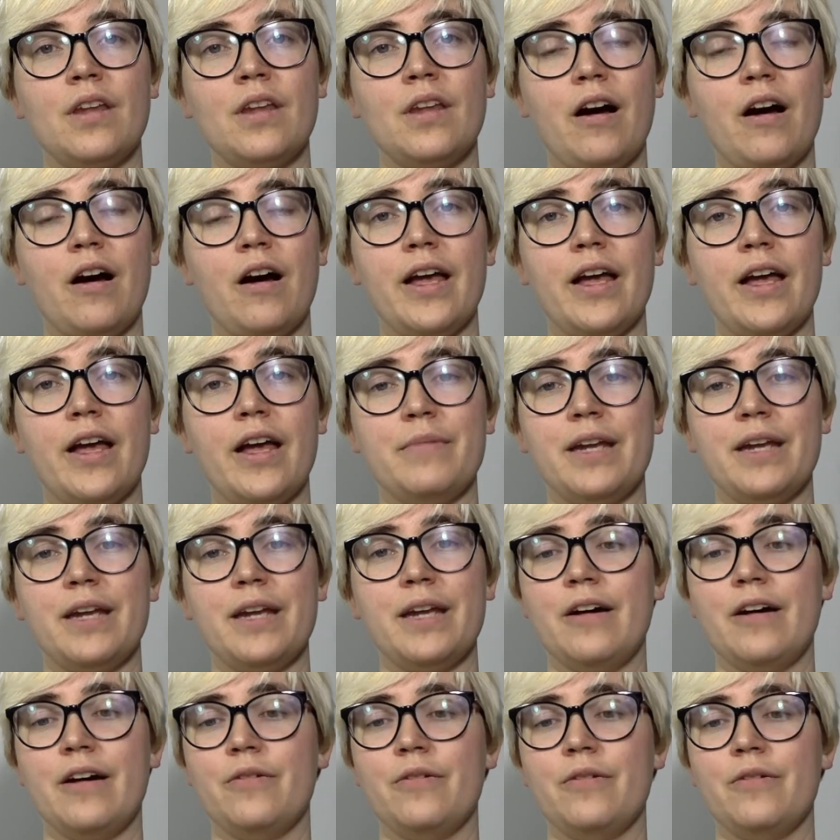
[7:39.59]
I am
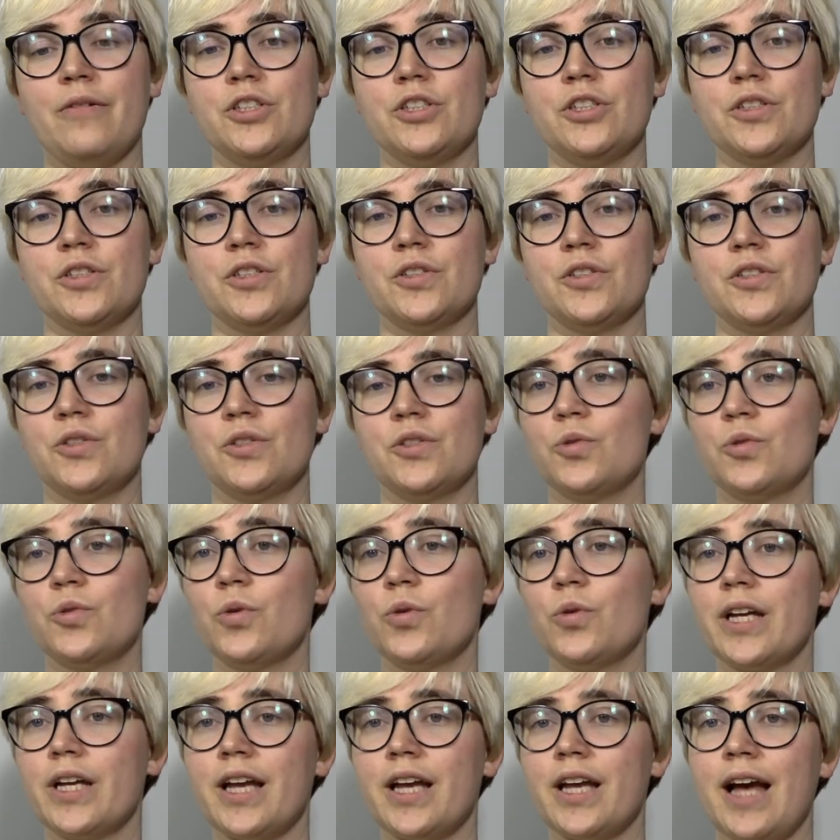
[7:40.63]
now just
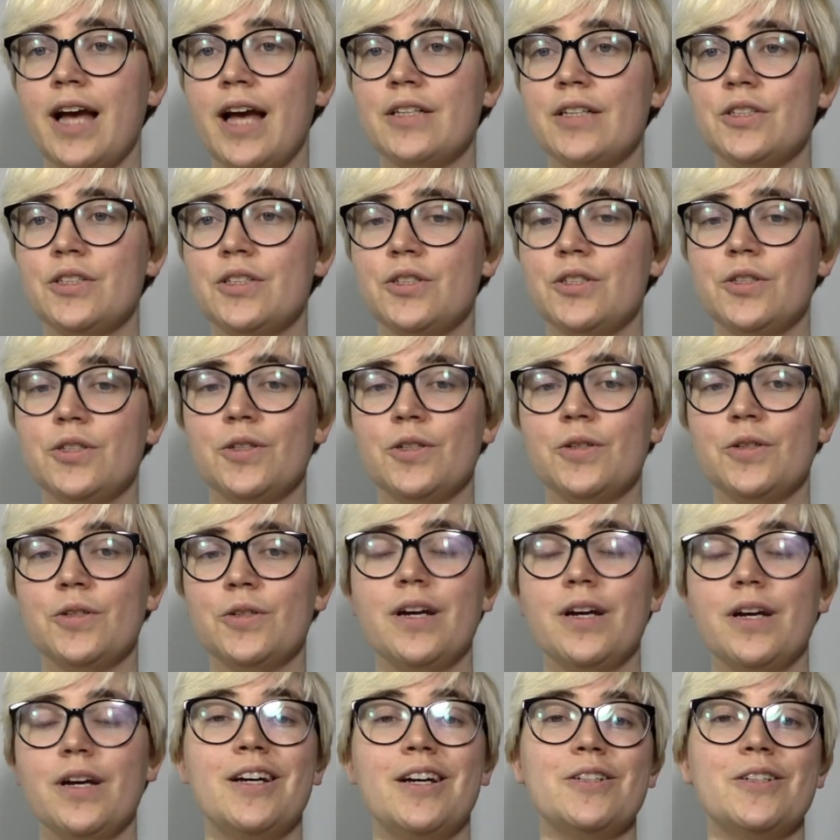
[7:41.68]
talking at you.
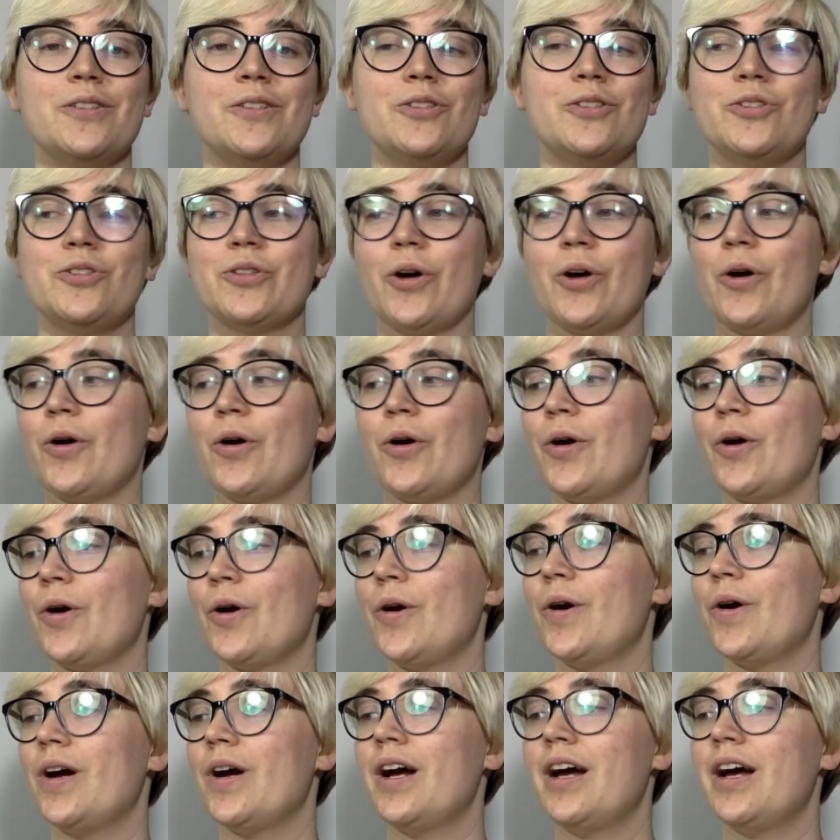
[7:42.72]
So
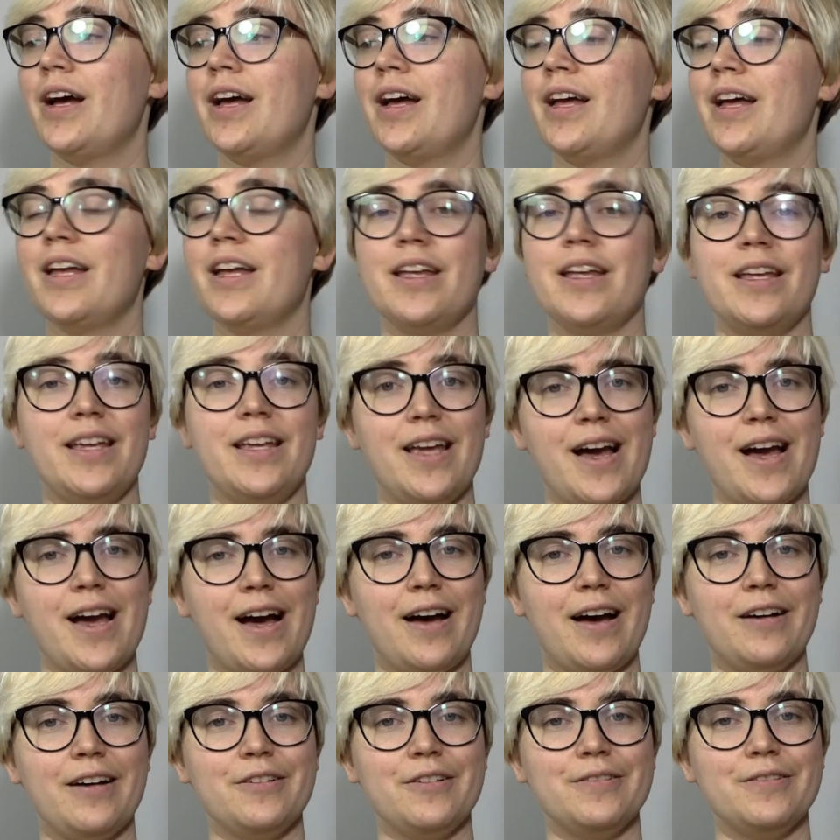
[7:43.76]

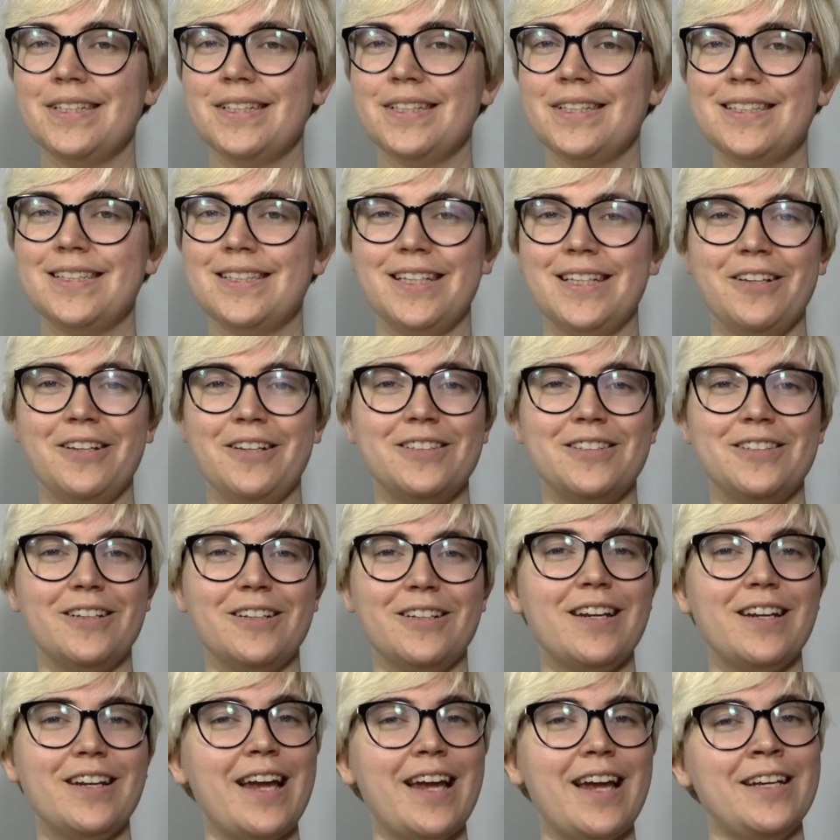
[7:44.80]
yeah. See you
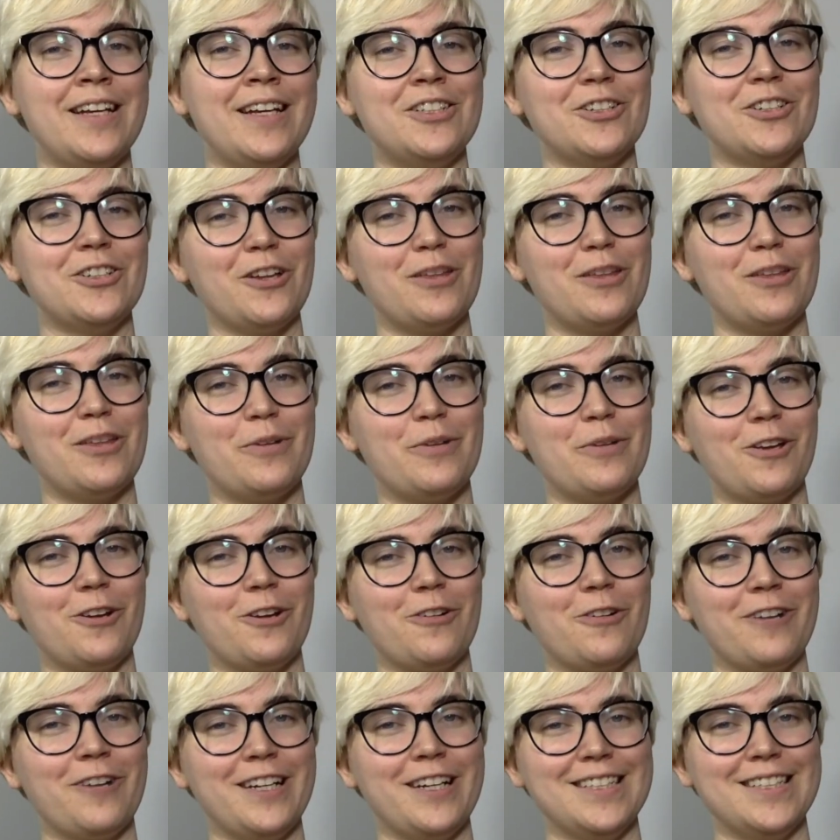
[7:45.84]
soon and enjoy the book you're
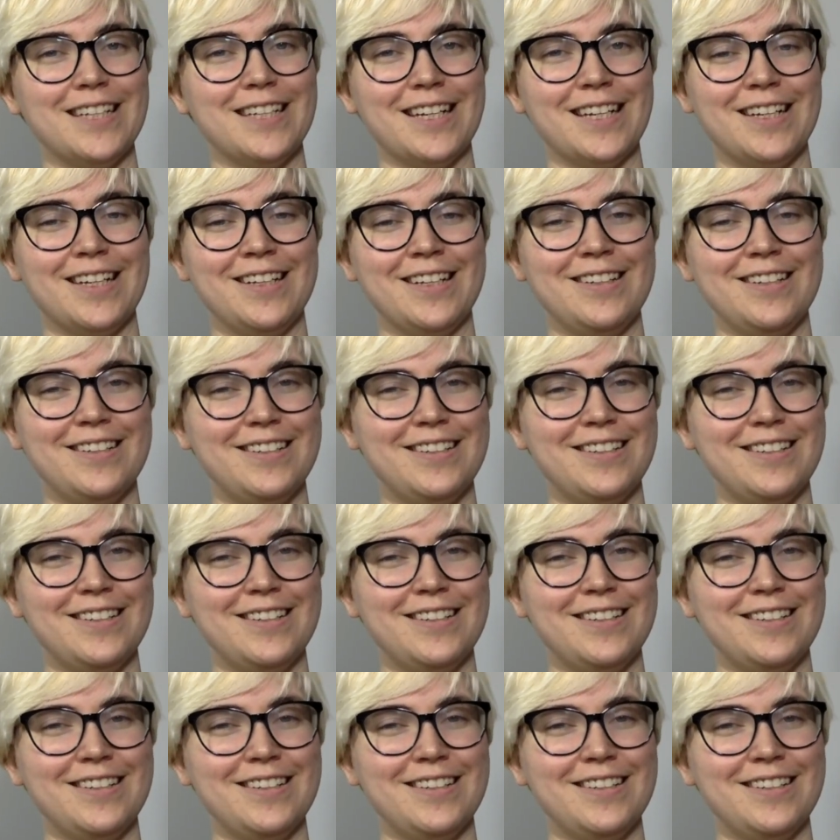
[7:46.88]
reading.